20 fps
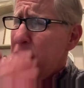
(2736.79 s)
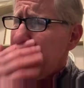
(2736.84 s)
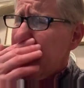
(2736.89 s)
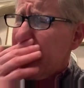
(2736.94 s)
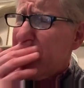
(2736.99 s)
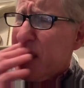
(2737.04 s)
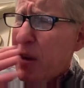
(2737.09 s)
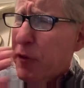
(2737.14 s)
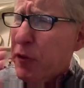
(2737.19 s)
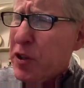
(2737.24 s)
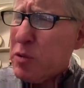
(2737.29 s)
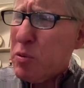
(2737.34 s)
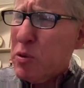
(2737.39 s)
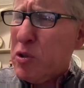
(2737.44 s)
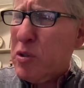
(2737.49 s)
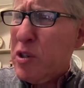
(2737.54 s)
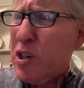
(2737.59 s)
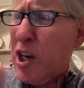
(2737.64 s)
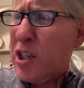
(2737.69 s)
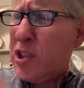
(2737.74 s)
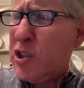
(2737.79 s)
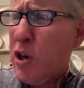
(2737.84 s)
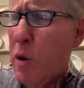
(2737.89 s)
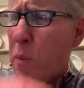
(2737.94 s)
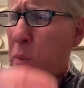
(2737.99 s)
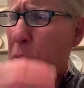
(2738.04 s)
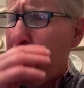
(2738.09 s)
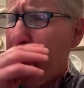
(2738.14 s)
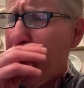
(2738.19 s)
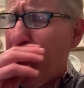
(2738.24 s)
The difference between
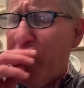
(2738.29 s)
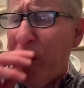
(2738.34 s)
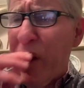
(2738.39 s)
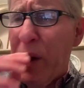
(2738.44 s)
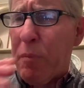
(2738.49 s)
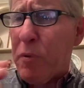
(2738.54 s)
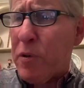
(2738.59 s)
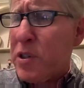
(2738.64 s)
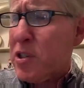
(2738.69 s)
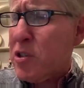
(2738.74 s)
October and November